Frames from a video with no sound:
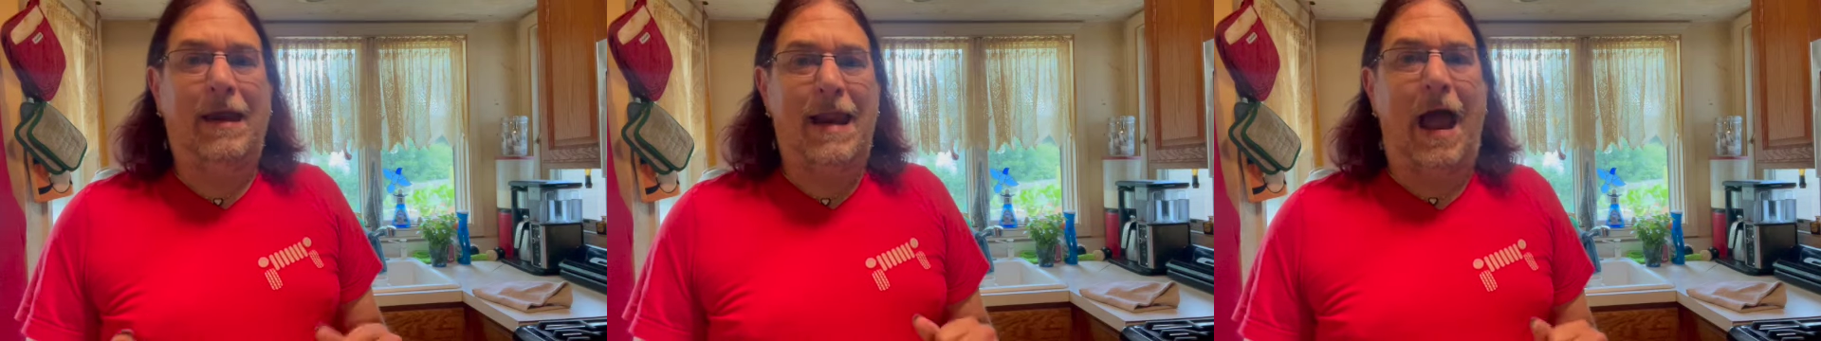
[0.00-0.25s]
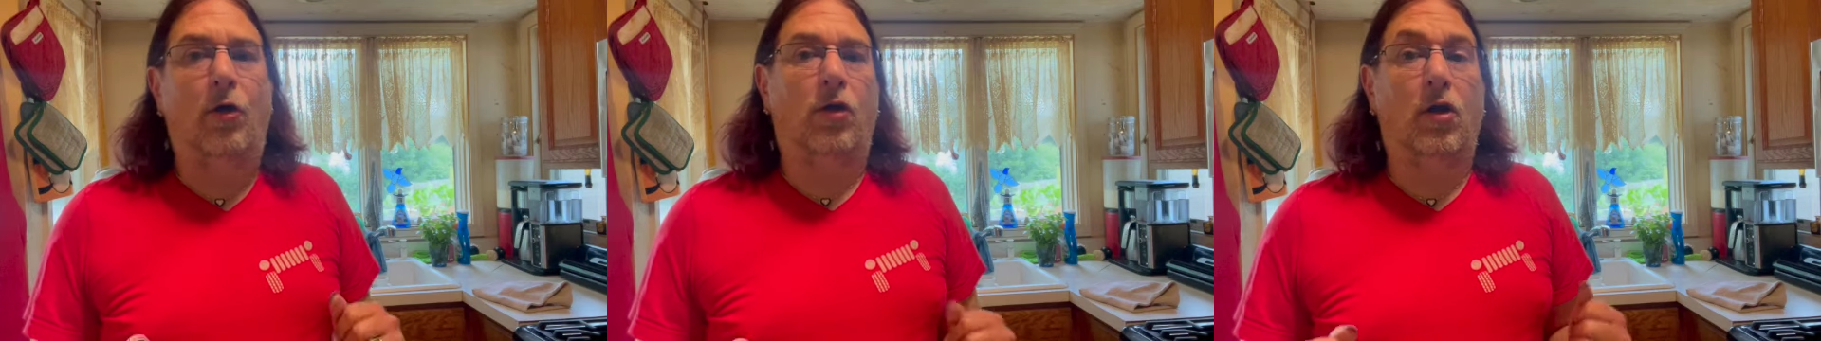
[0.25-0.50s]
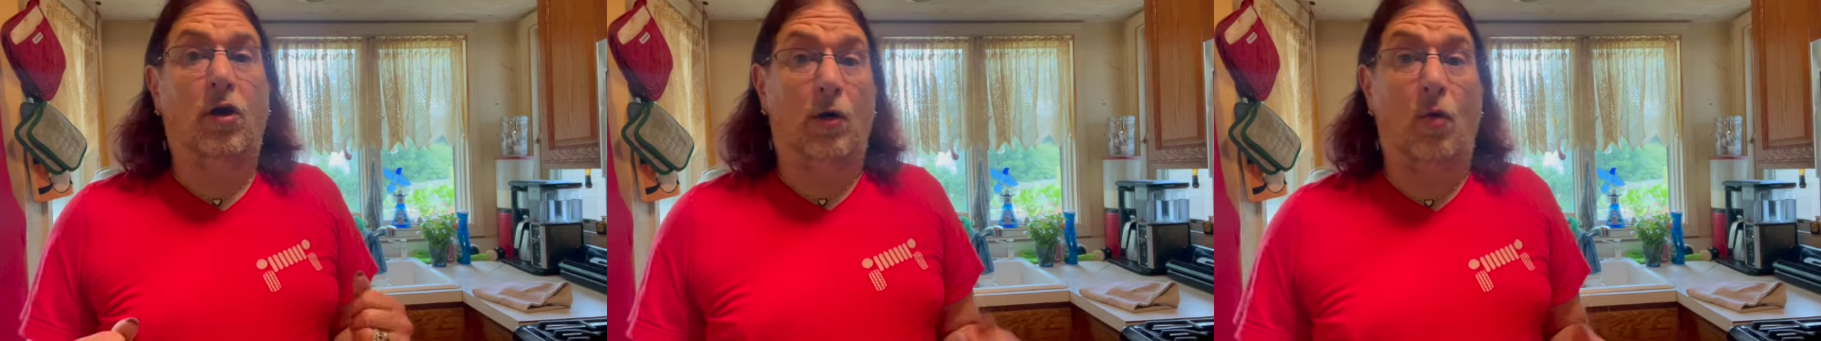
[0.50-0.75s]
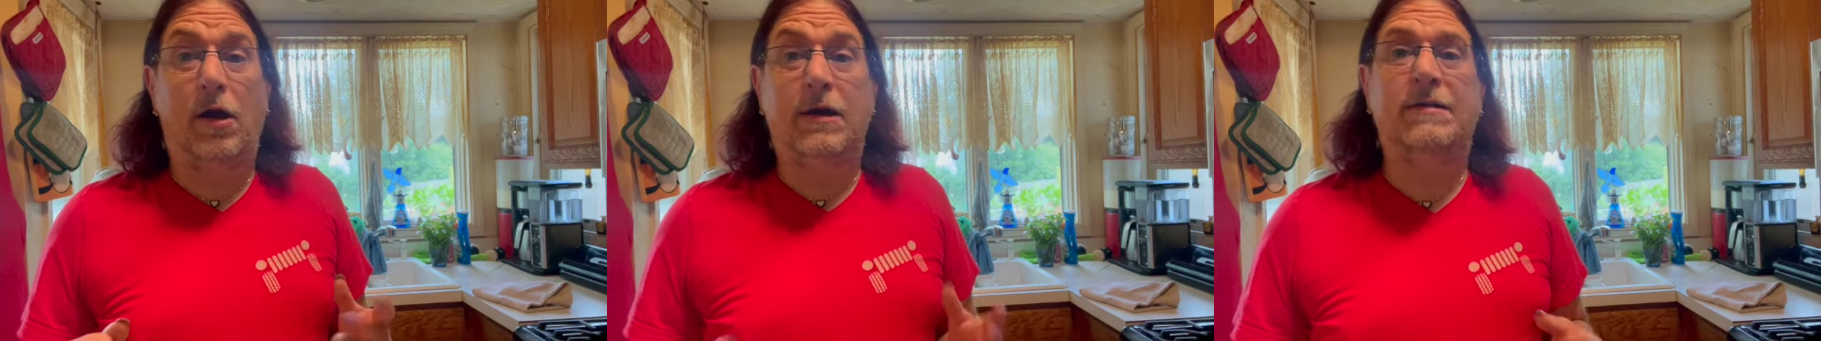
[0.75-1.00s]
Now, you're
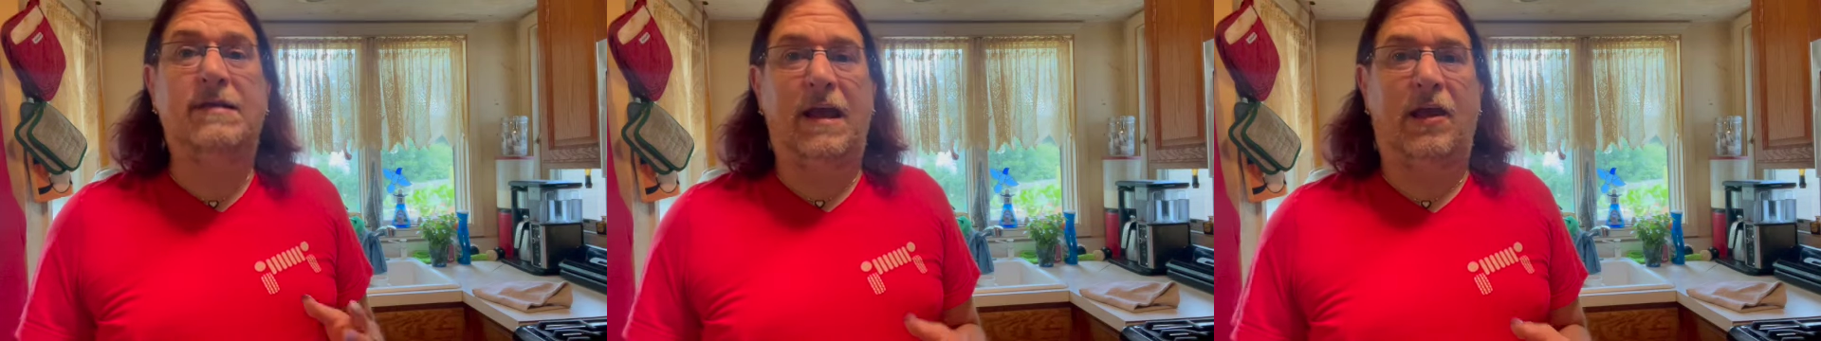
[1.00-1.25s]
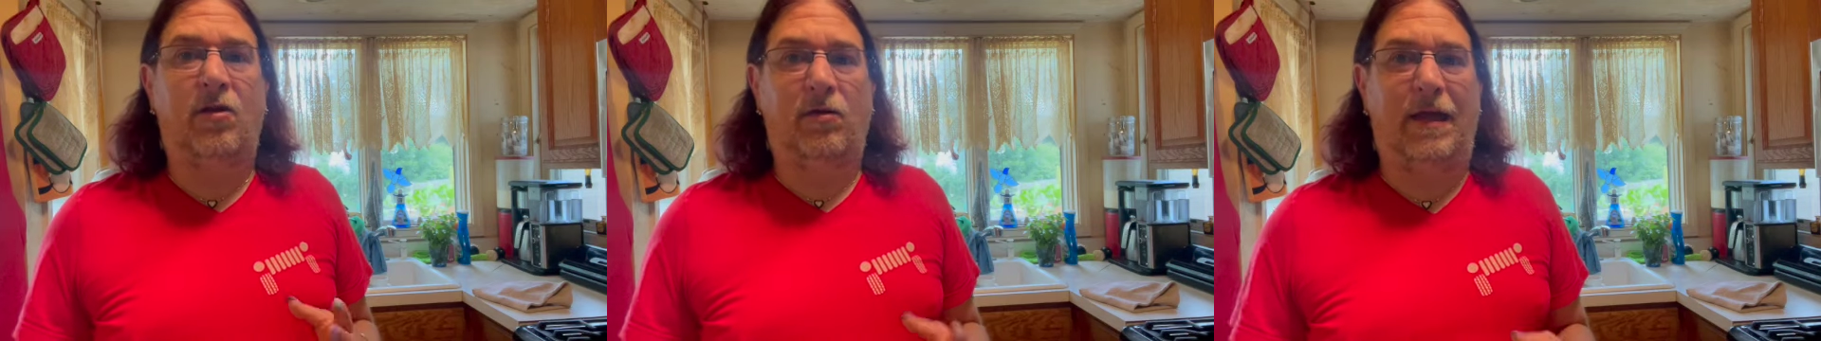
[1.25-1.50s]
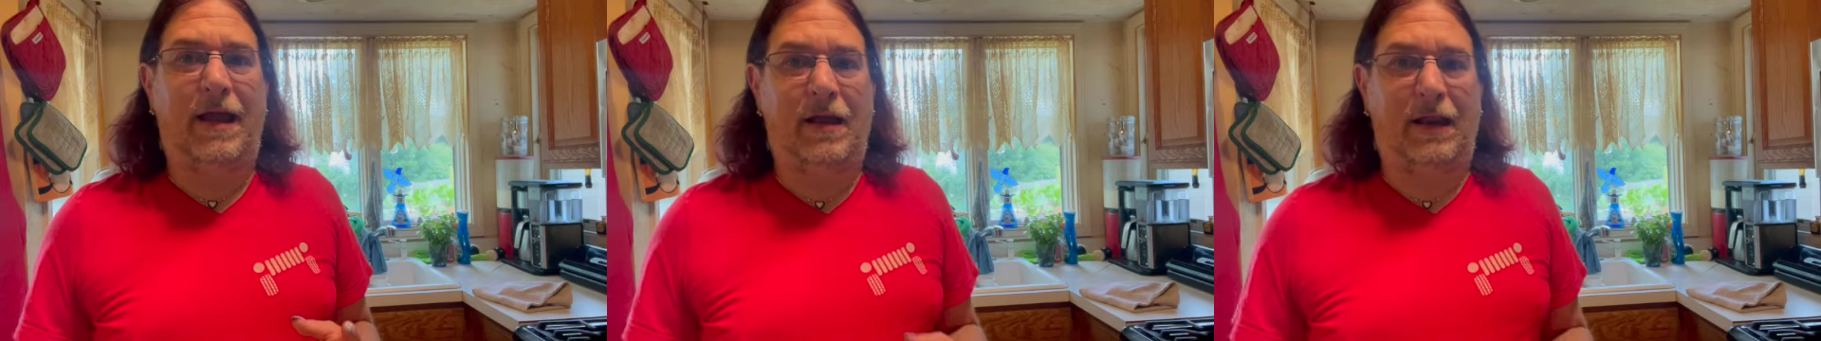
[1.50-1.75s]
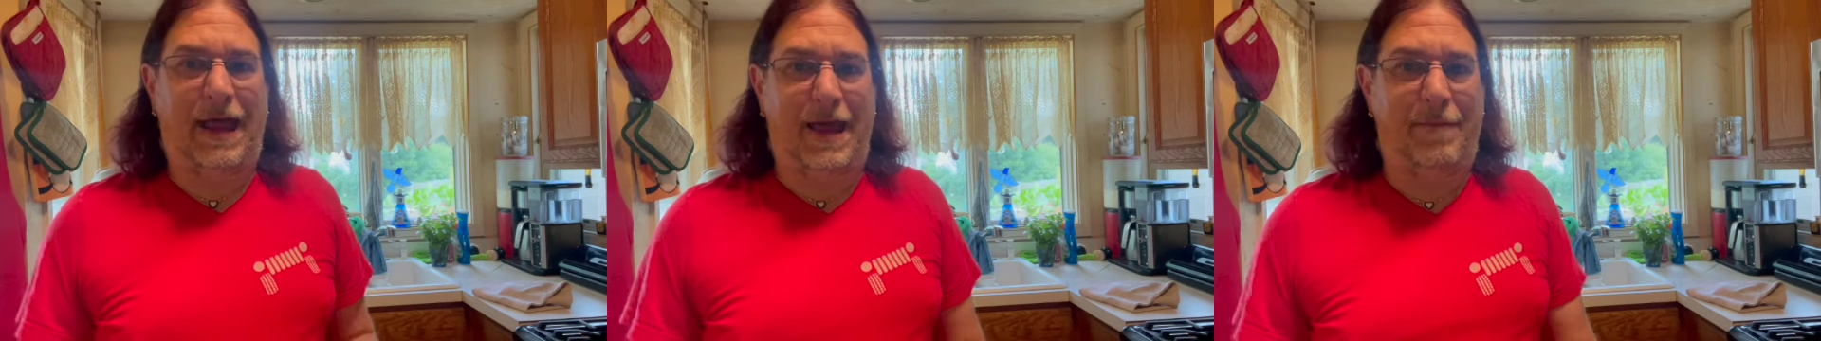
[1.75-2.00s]
going to want to take your leg
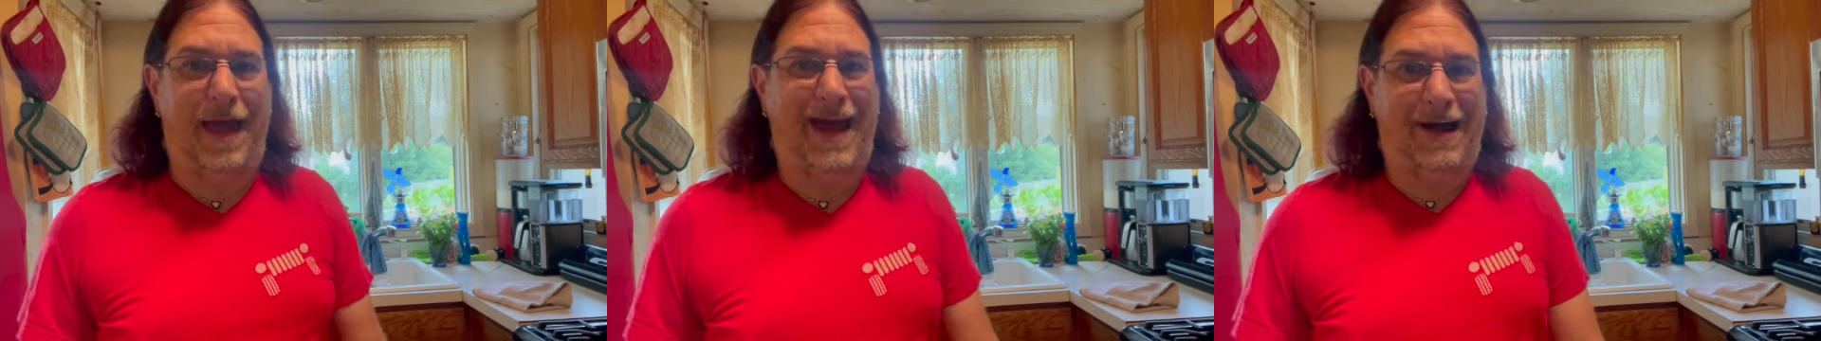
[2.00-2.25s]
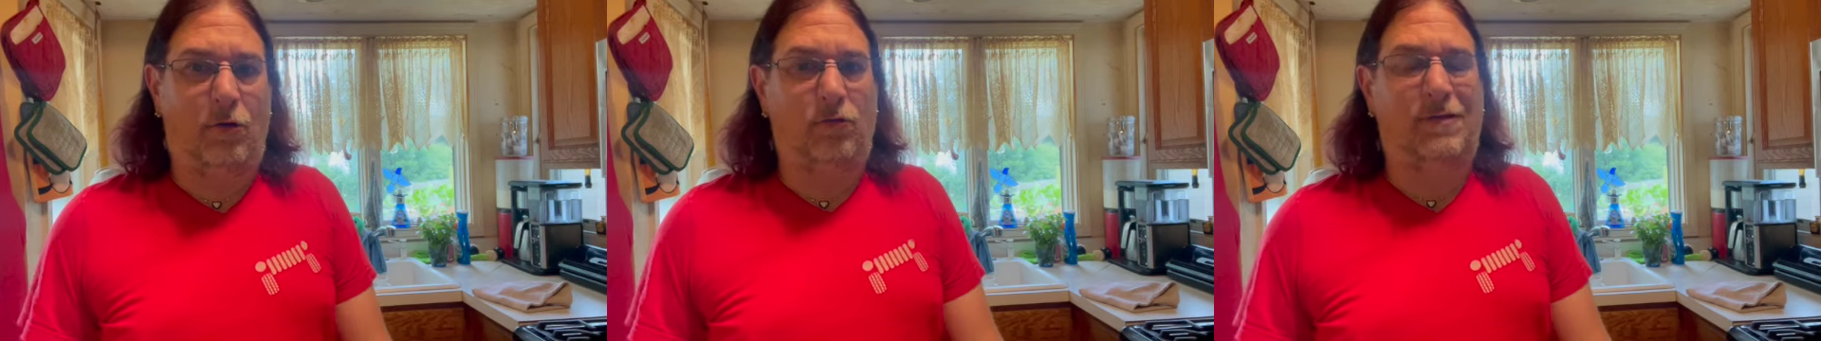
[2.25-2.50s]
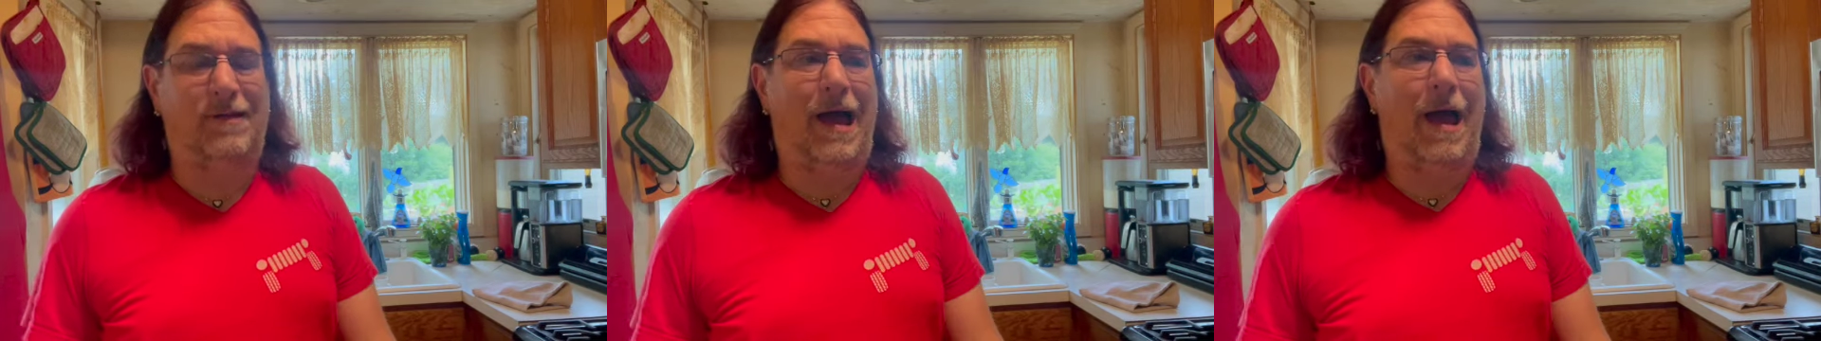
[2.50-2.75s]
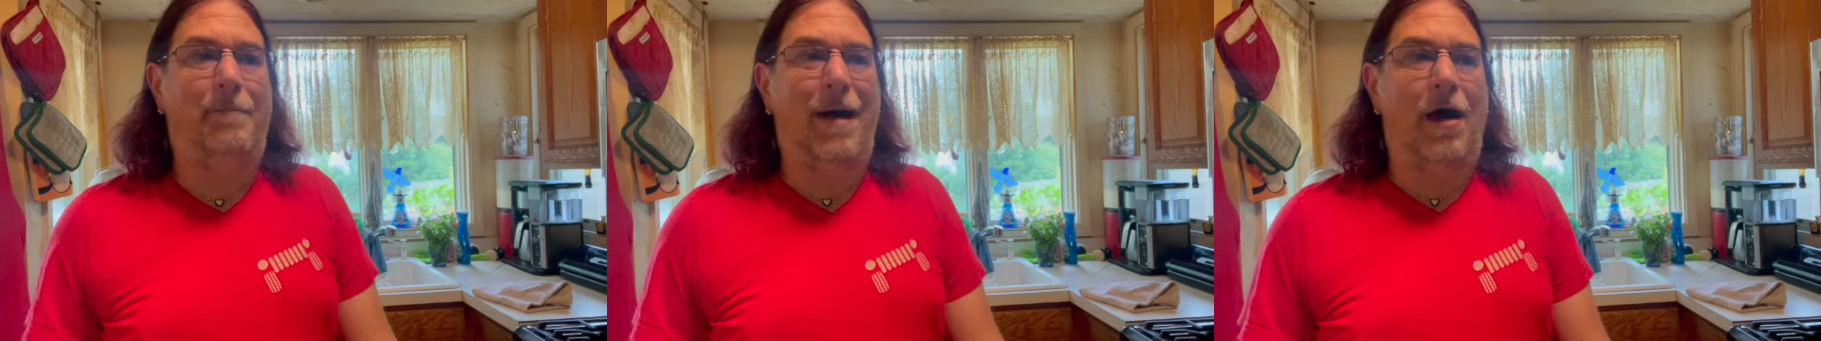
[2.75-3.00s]
of lamb out
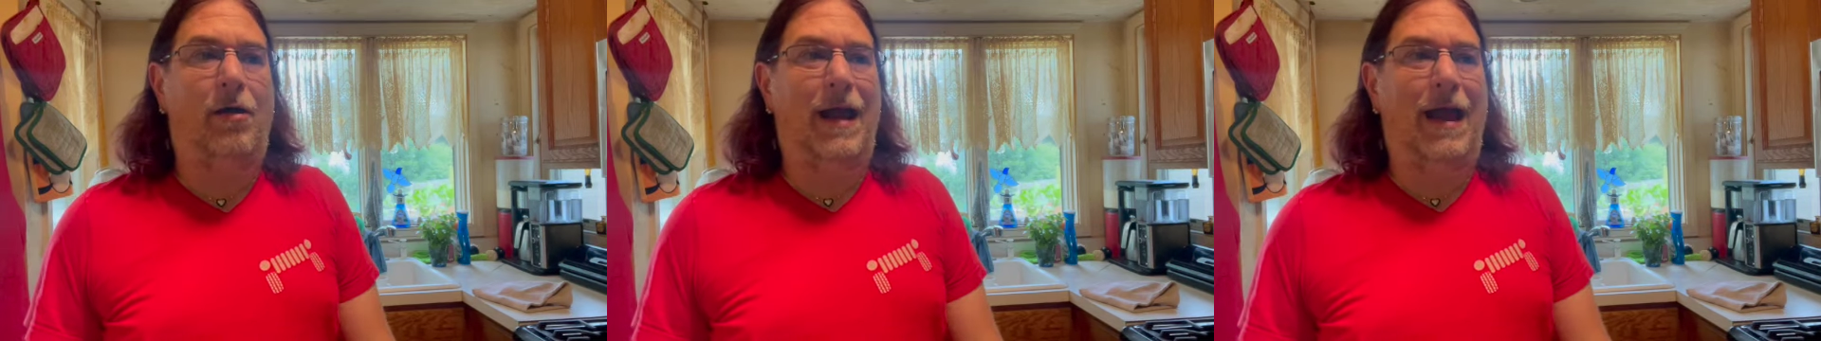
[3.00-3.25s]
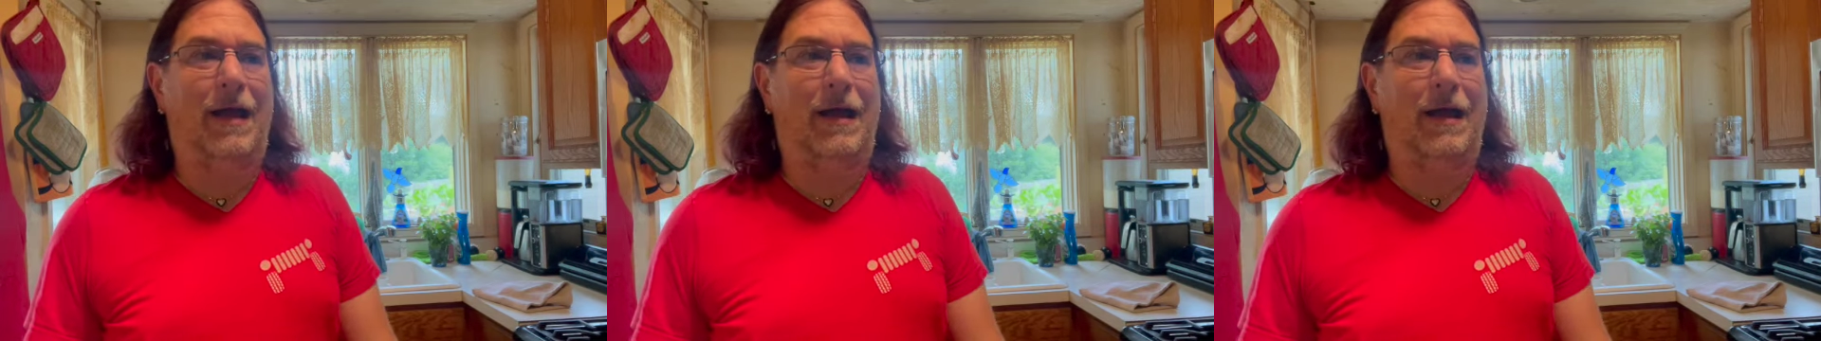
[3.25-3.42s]
about